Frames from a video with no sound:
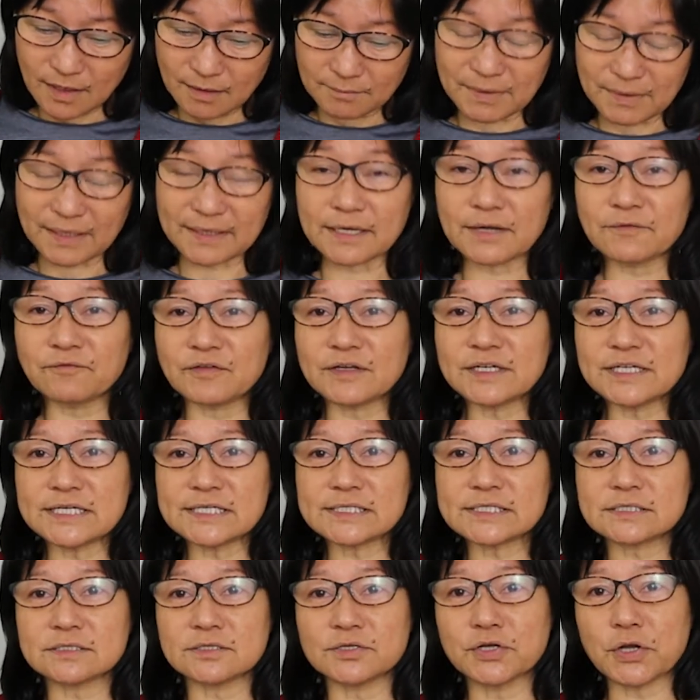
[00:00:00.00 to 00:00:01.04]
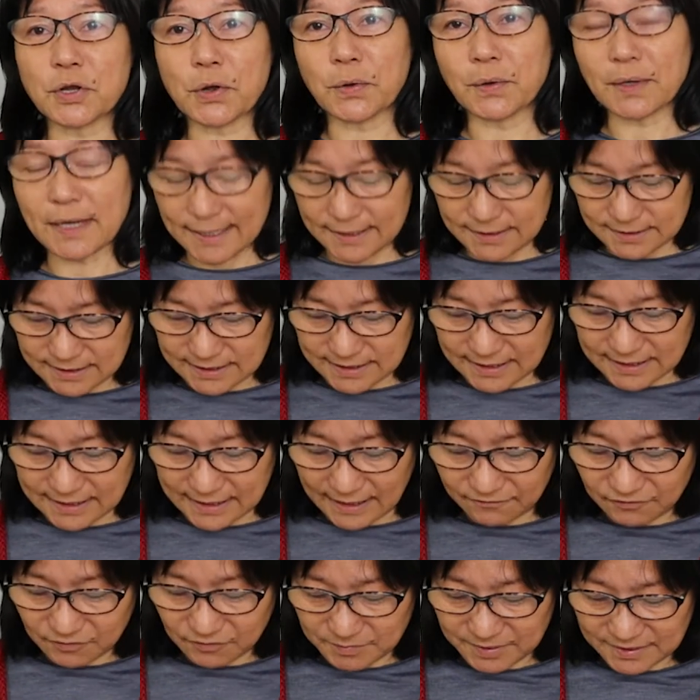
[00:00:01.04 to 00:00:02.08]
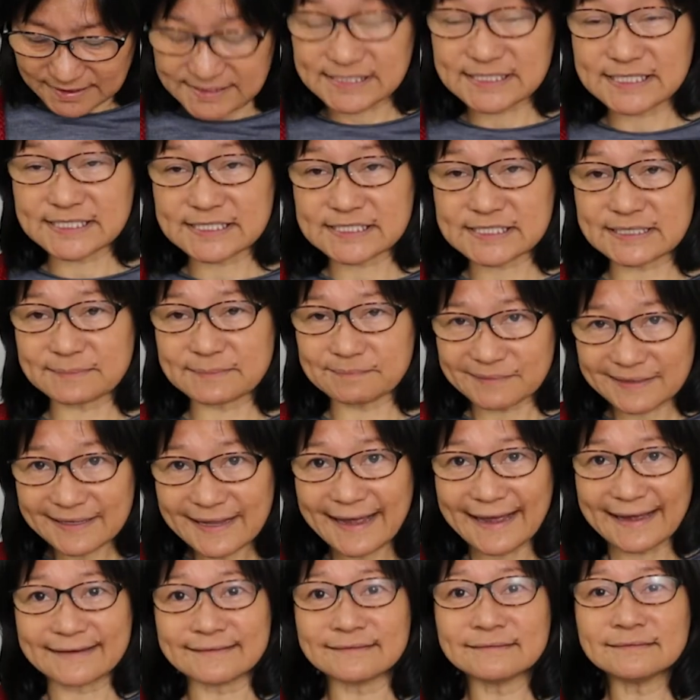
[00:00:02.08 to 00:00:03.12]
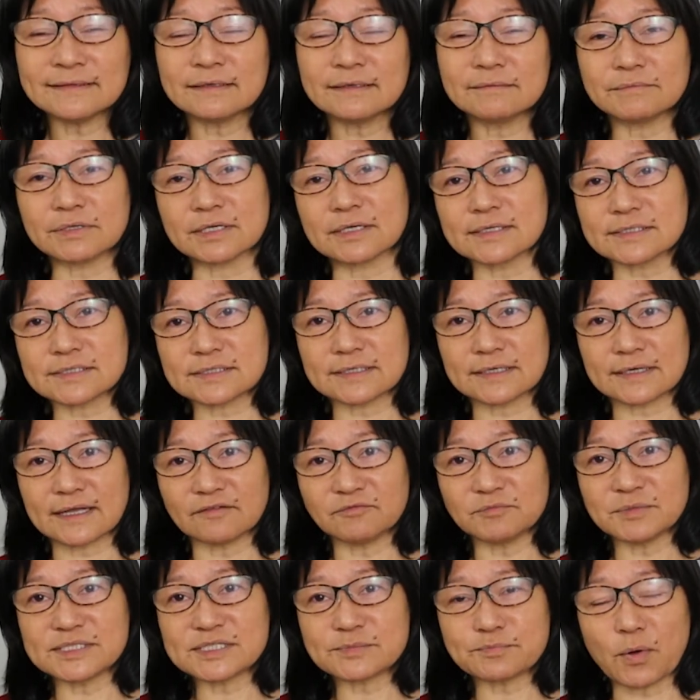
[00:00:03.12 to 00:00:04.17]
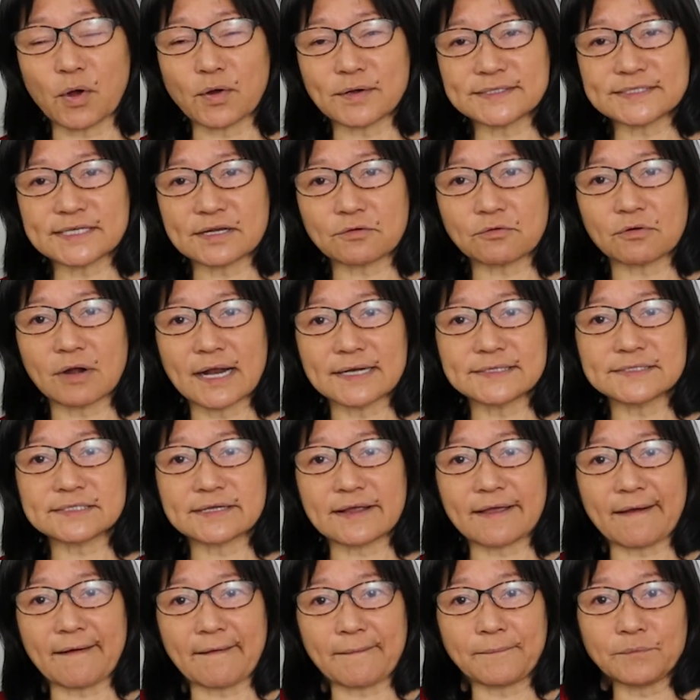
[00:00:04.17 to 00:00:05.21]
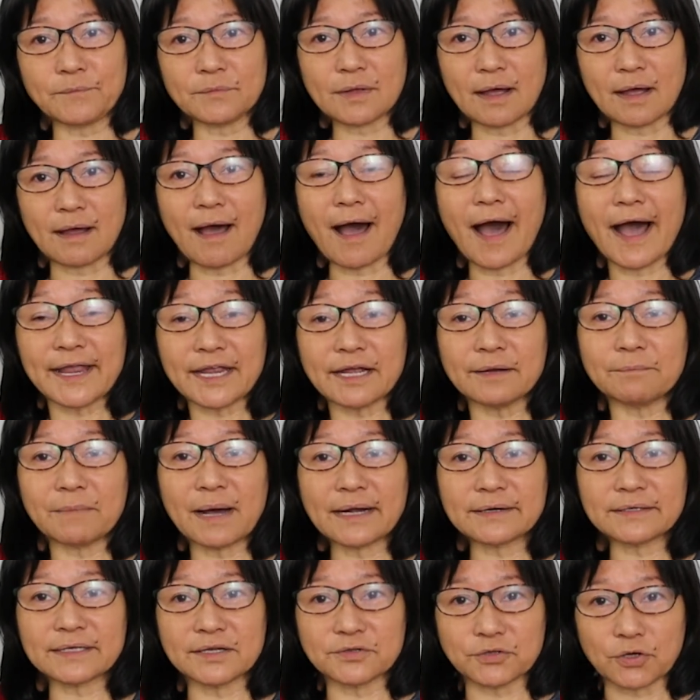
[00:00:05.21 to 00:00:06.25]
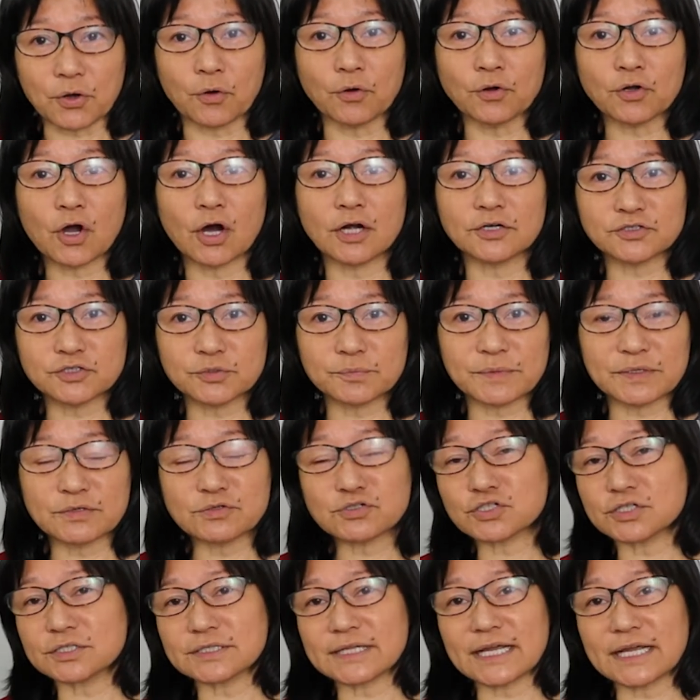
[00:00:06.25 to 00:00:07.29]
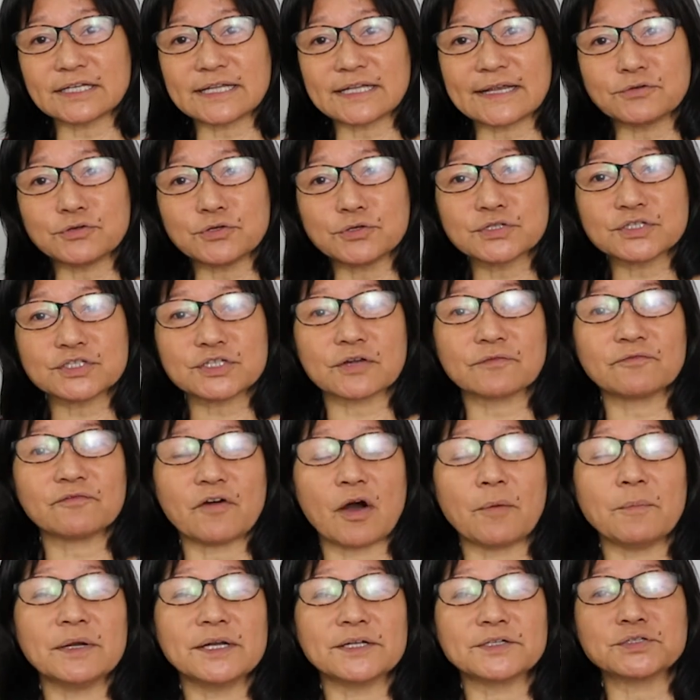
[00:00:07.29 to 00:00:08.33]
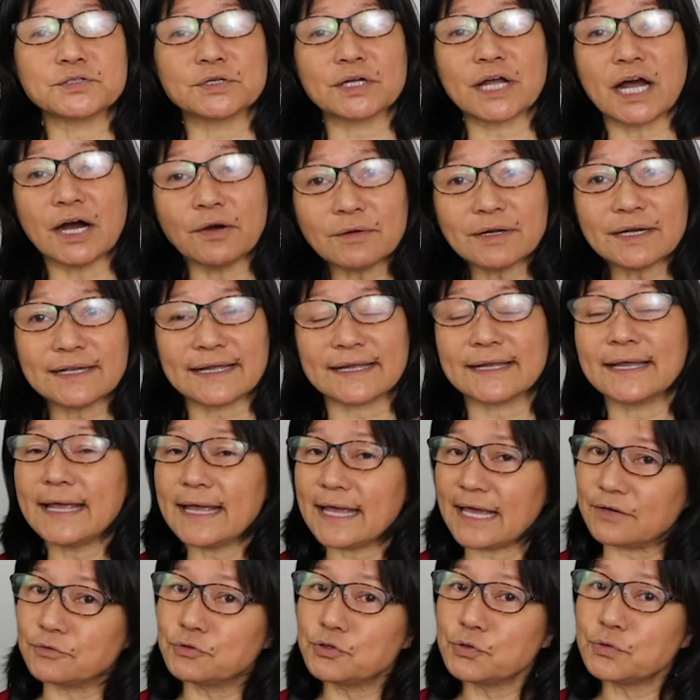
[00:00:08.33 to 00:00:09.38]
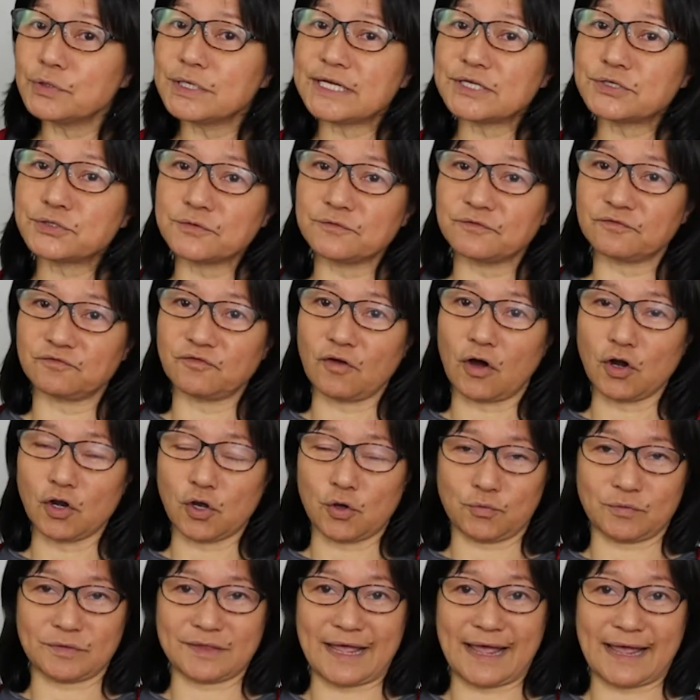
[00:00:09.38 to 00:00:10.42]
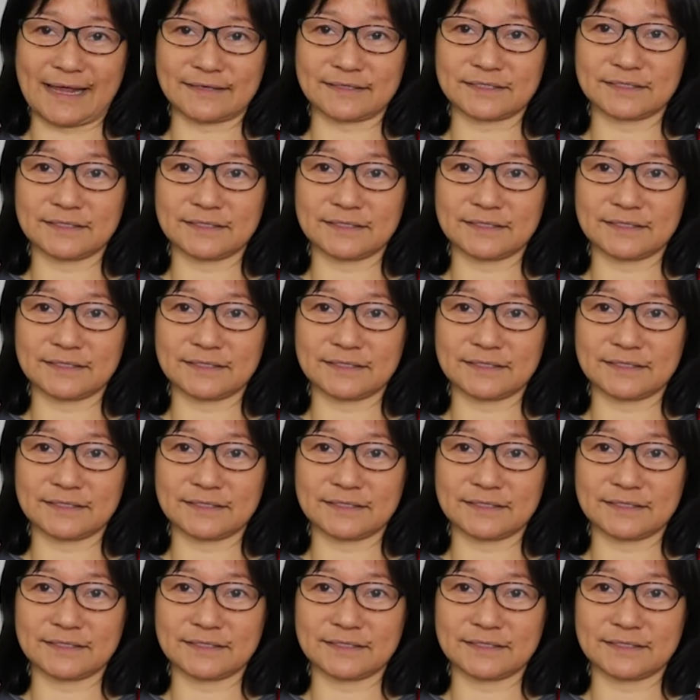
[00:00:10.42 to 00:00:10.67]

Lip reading: But if it is, like the government-assisted plan, because the government's bonds and grants, they are a higher amount than your own contribution, they use the formula to calculate, and you need to follow that.